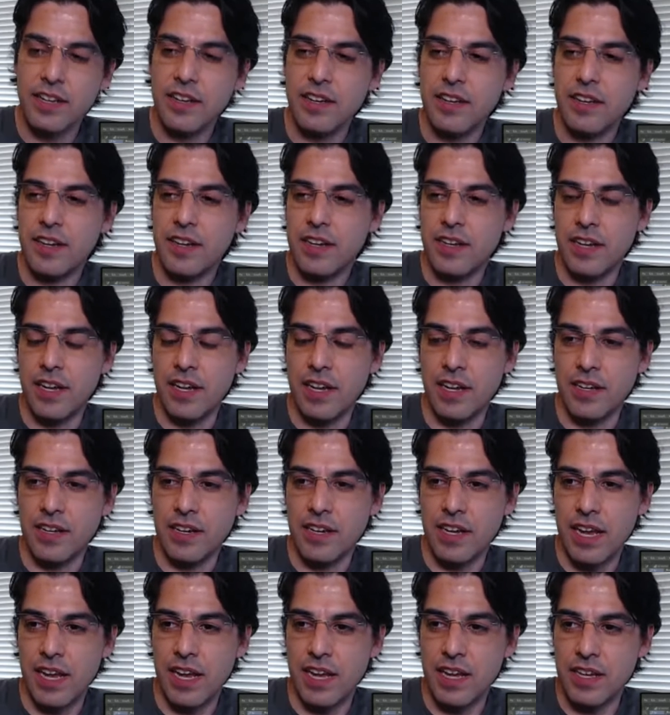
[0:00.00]
and
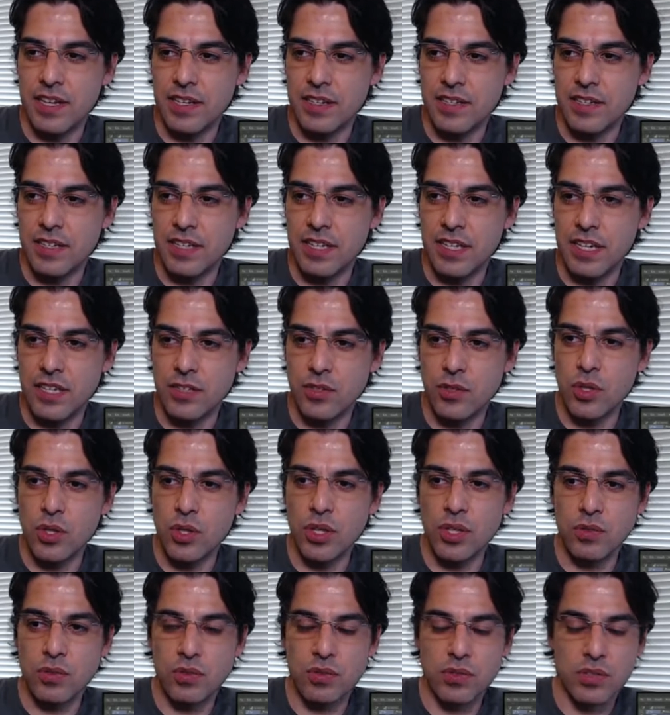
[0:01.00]
and it took
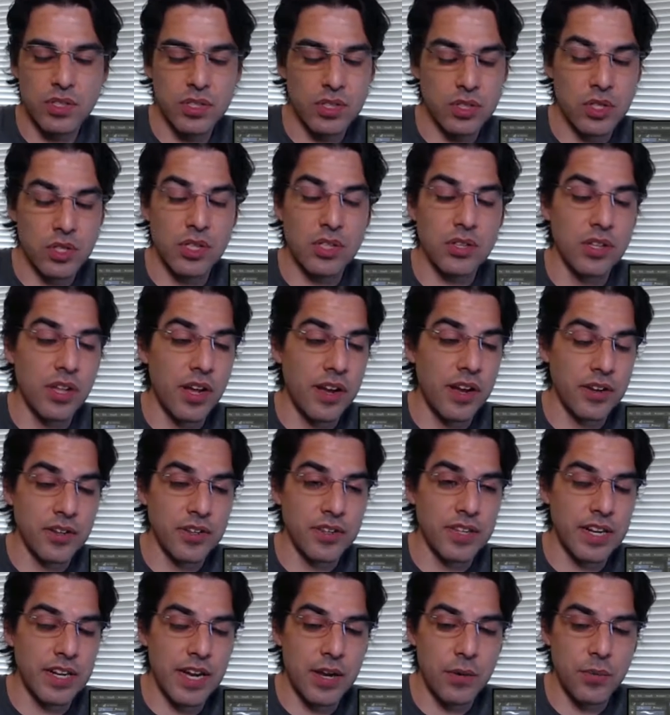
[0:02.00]
it took longer
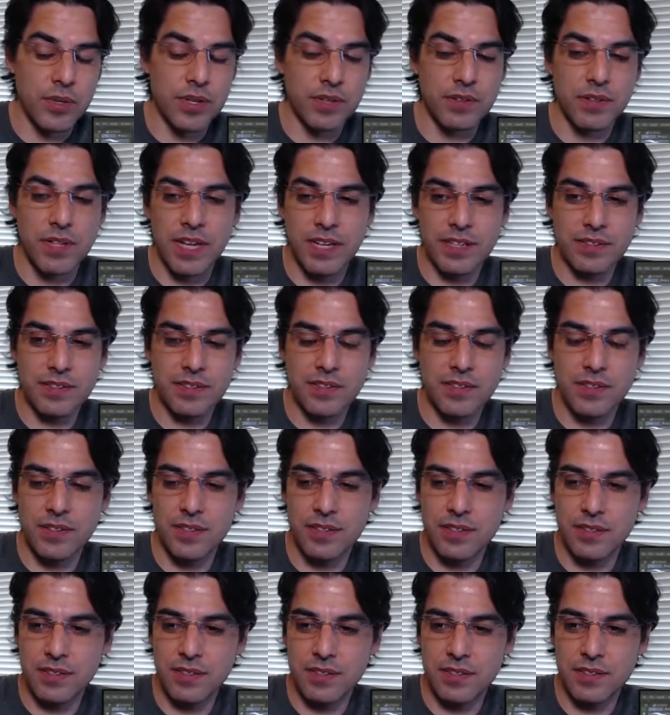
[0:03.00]
than I would have liked to
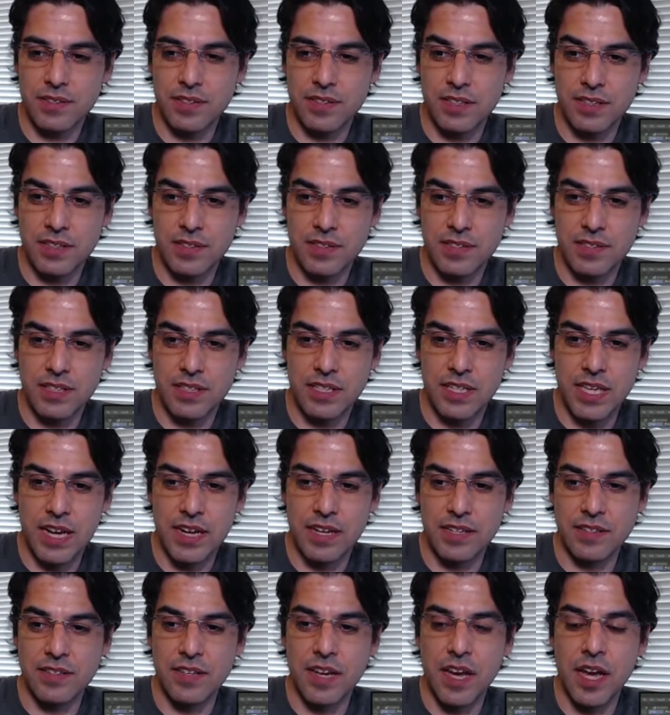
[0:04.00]
to get
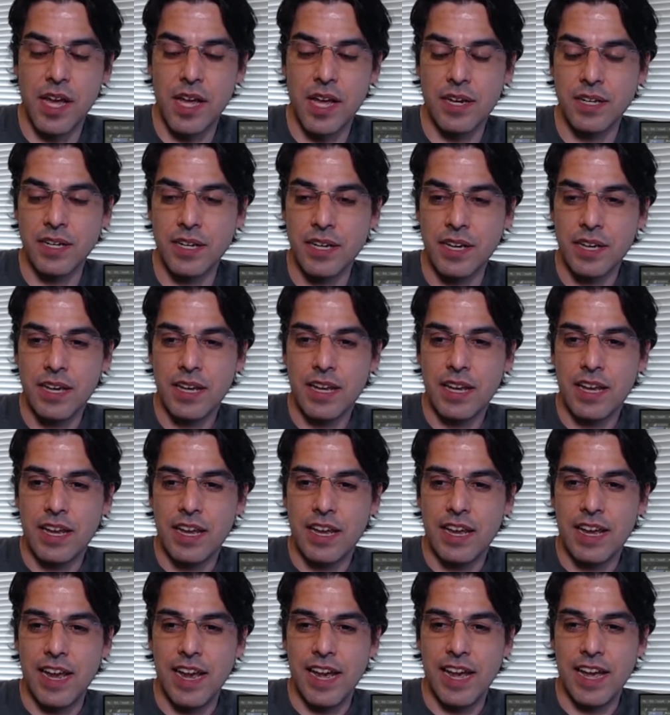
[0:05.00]
it done.
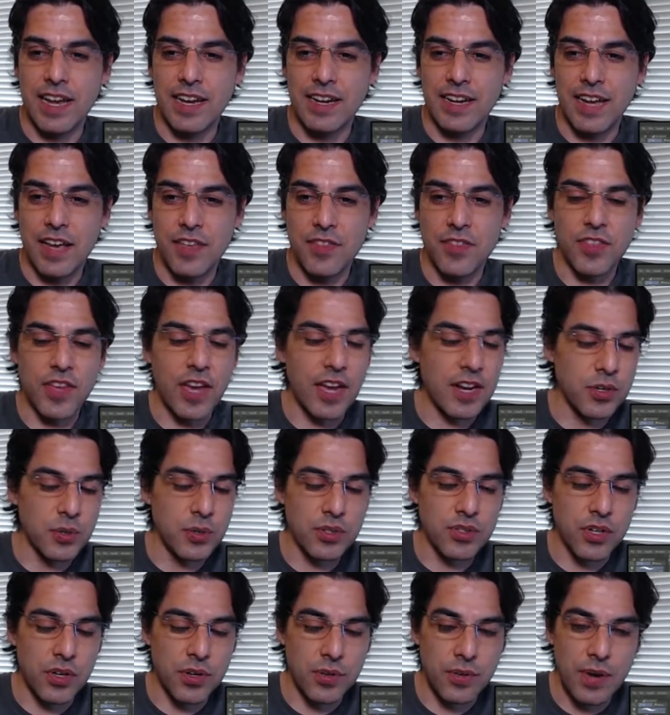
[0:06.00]
And I thought it was
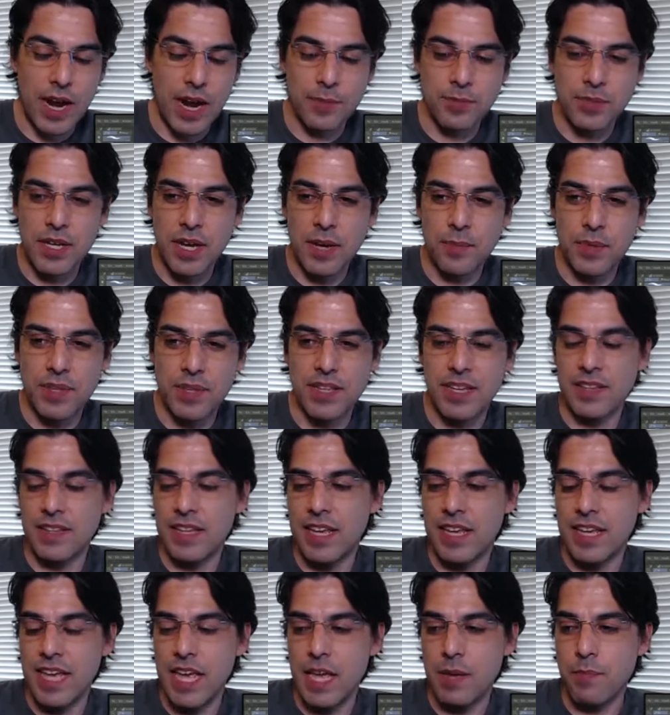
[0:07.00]
all wrapped up, and then they
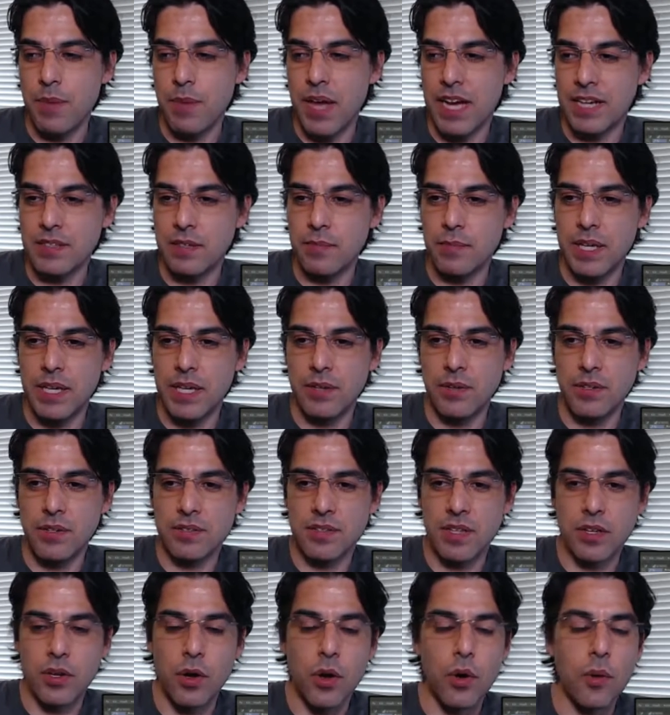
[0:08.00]
came back to me and it's
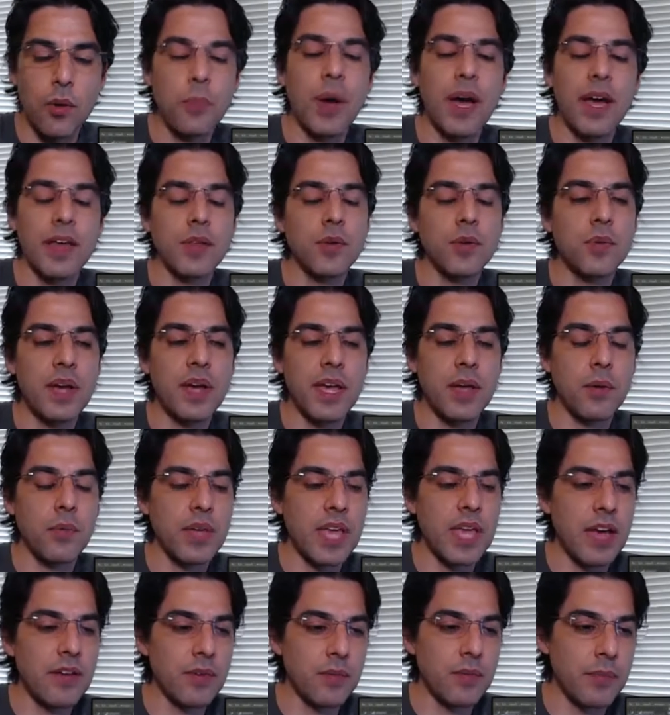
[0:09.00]
like, oh, by the way, we
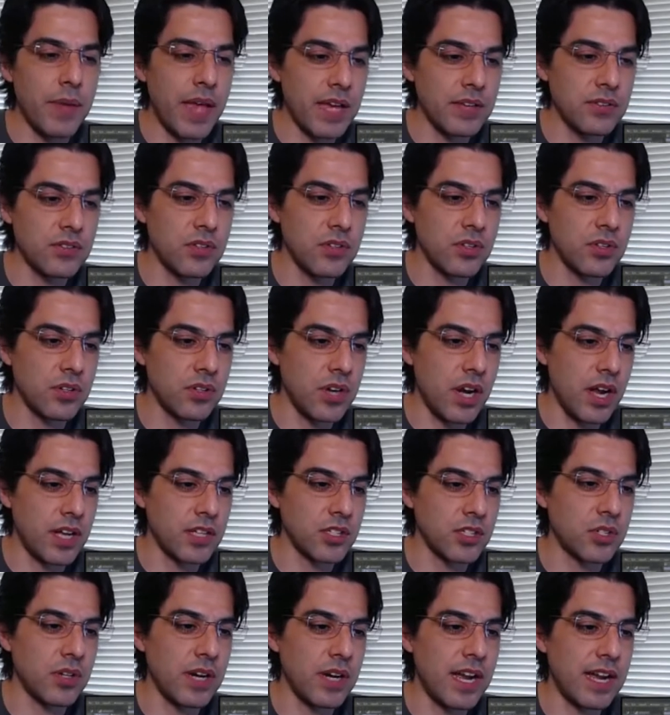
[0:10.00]
have a master
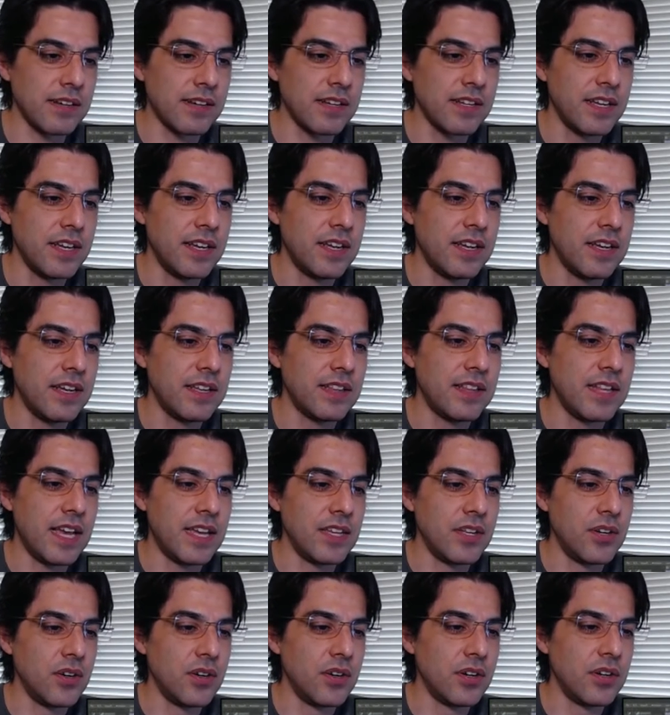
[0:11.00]
contract that
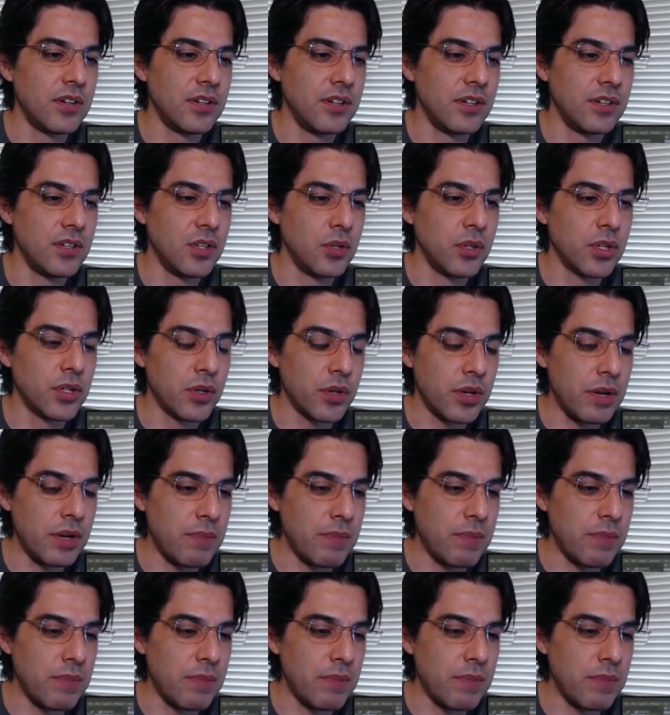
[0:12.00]
your your agreement